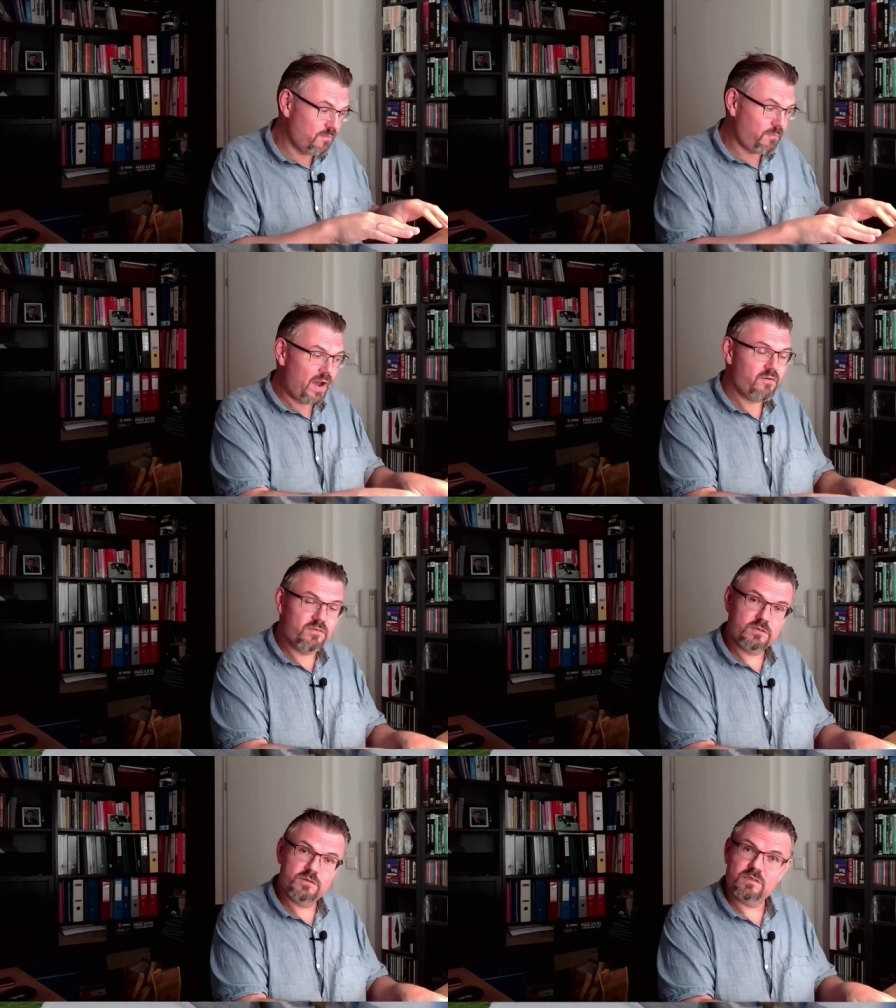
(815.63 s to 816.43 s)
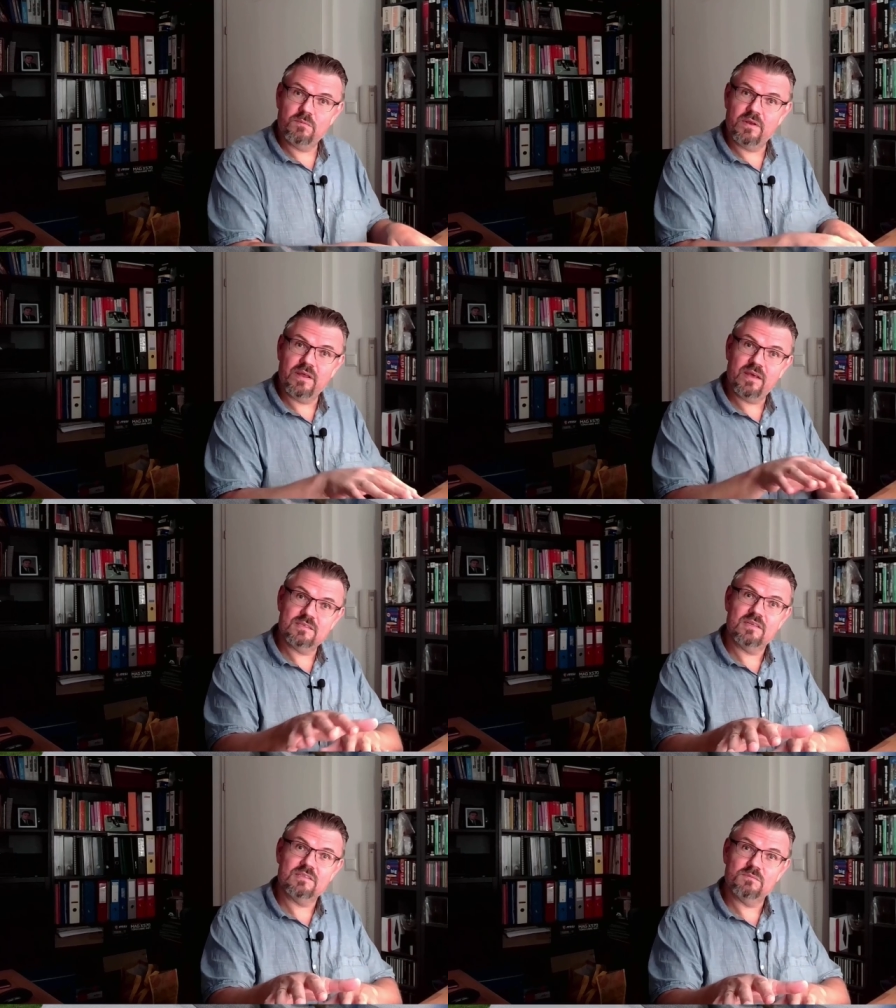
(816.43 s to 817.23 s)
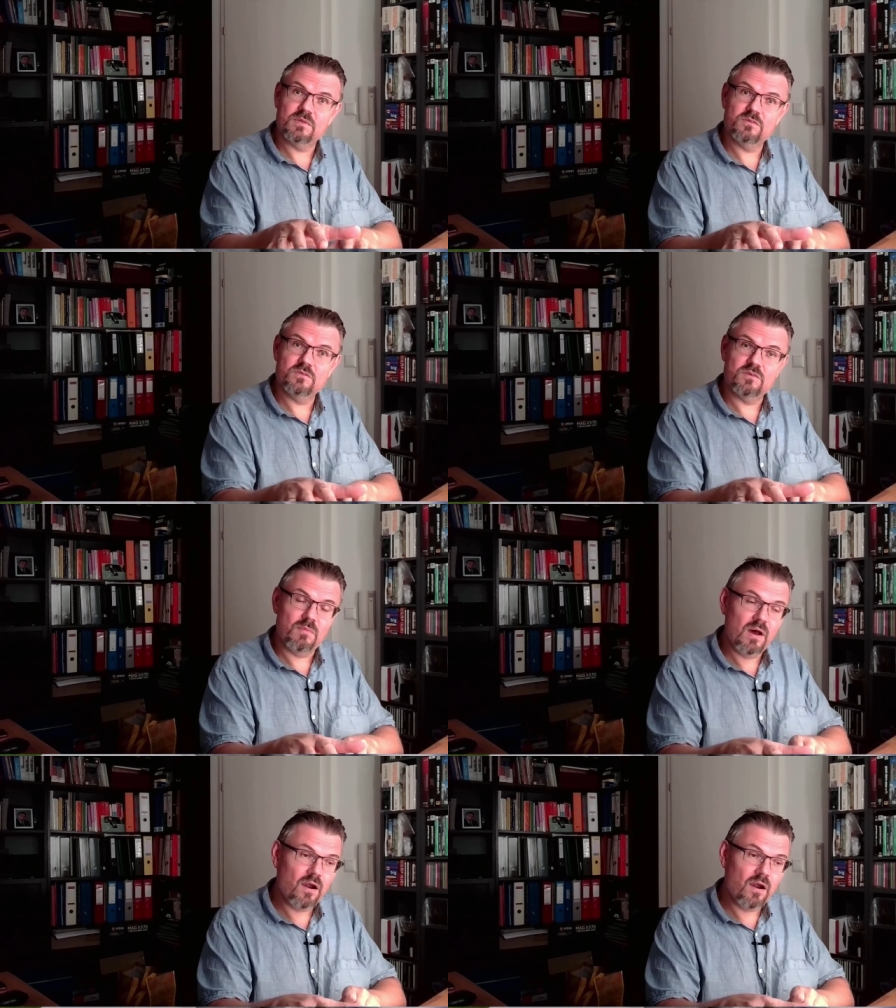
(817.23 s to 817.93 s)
binary system and the hexadecimal system